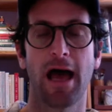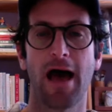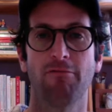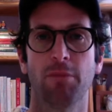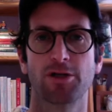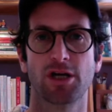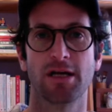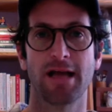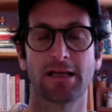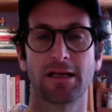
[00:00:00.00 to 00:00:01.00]
have much
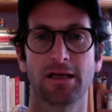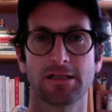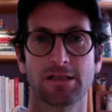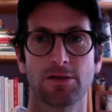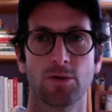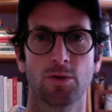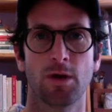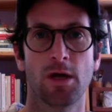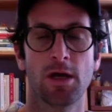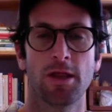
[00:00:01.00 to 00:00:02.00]
connectedness to
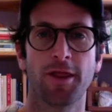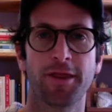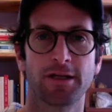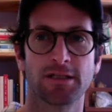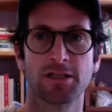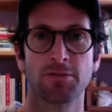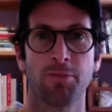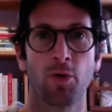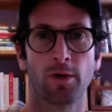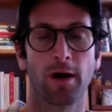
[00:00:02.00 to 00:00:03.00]
the things that
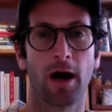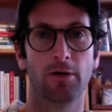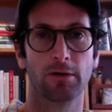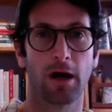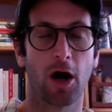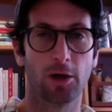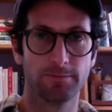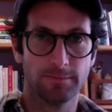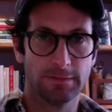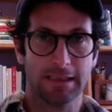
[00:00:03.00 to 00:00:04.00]
support our
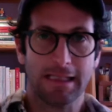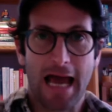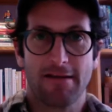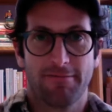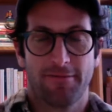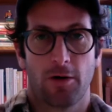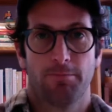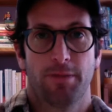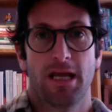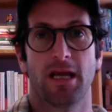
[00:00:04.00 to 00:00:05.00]
our life, our
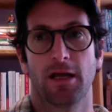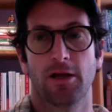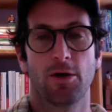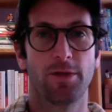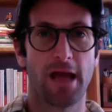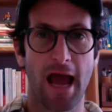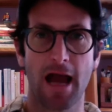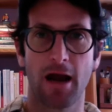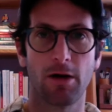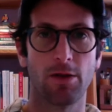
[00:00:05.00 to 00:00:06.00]
being, you know, the
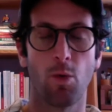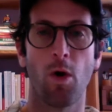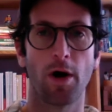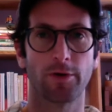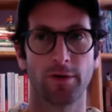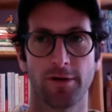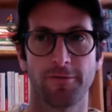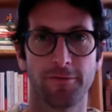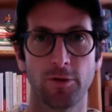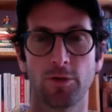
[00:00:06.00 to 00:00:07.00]
air and the water and the
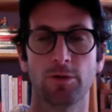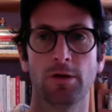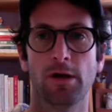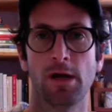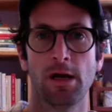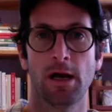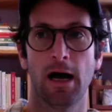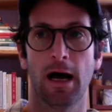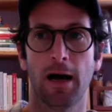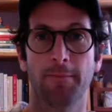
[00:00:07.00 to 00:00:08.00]
food.
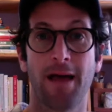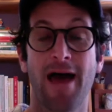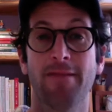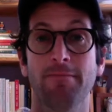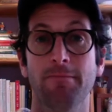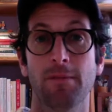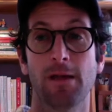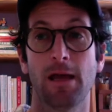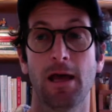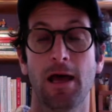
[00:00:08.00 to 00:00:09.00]
Um, and
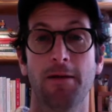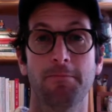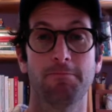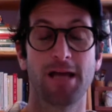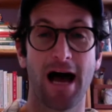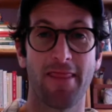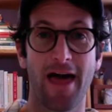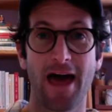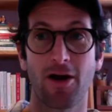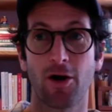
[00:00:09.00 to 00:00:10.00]
and beyond
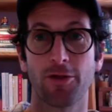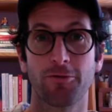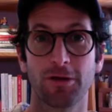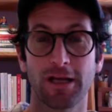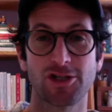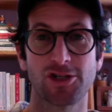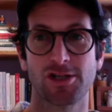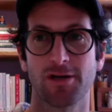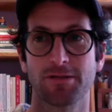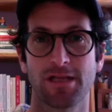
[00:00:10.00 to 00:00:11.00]
that are the
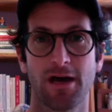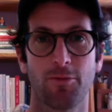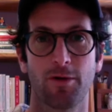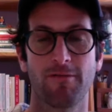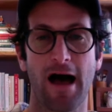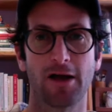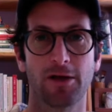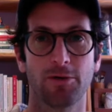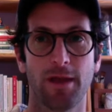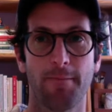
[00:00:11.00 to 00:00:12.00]
relationships that we
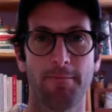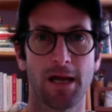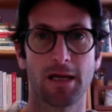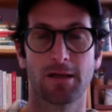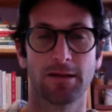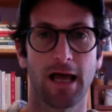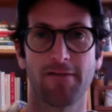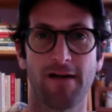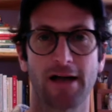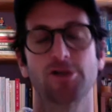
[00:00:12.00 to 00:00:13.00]
value and that make
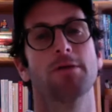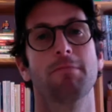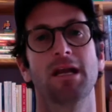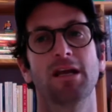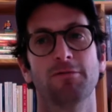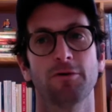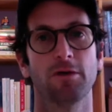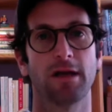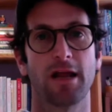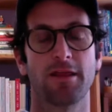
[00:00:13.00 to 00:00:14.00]
life actually
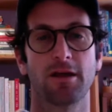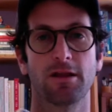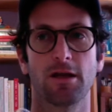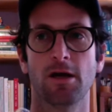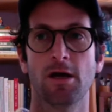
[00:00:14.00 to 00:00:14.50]
meaningful and i think that